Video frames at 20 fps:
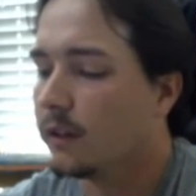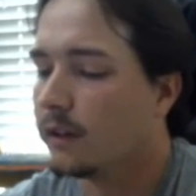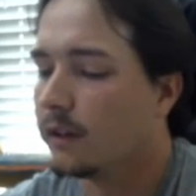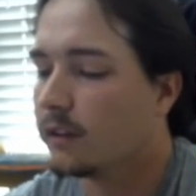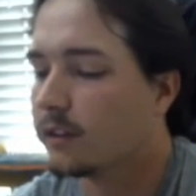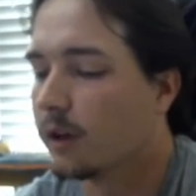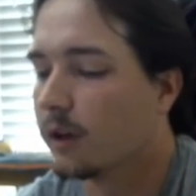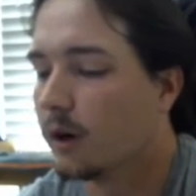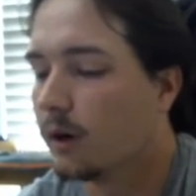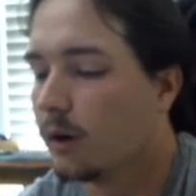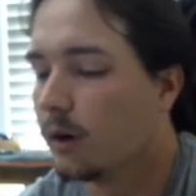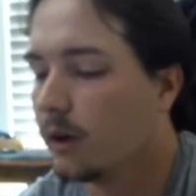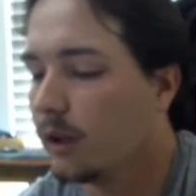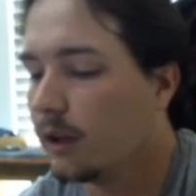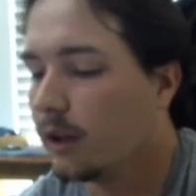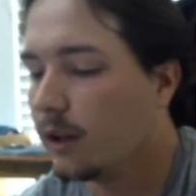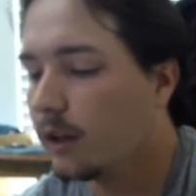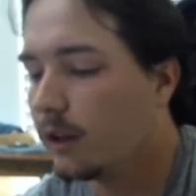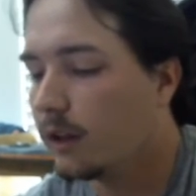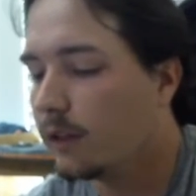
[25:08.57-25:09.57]
So
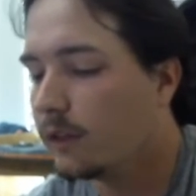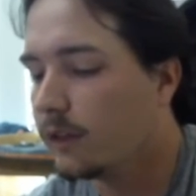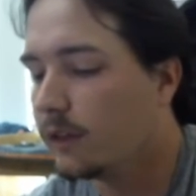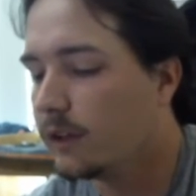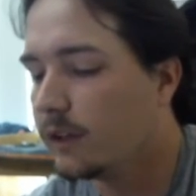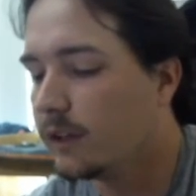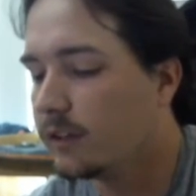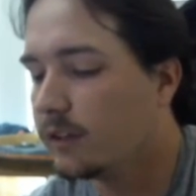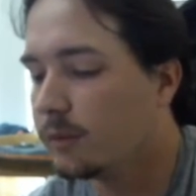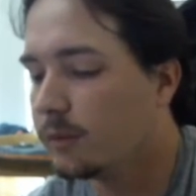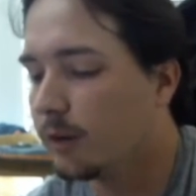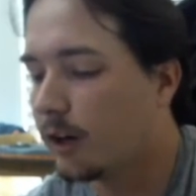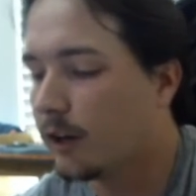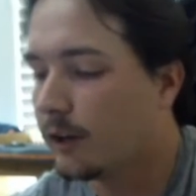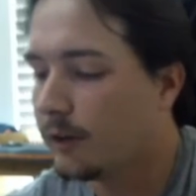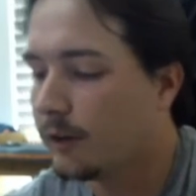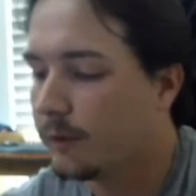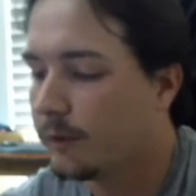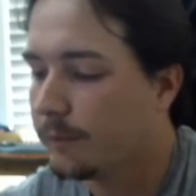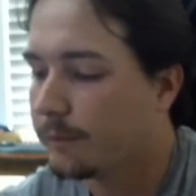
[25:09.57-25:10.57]
the
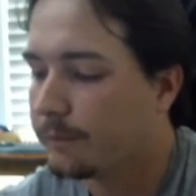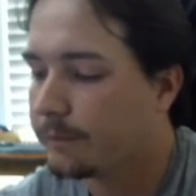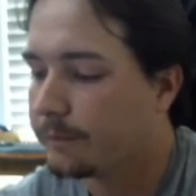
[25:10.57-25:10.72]
Digimon,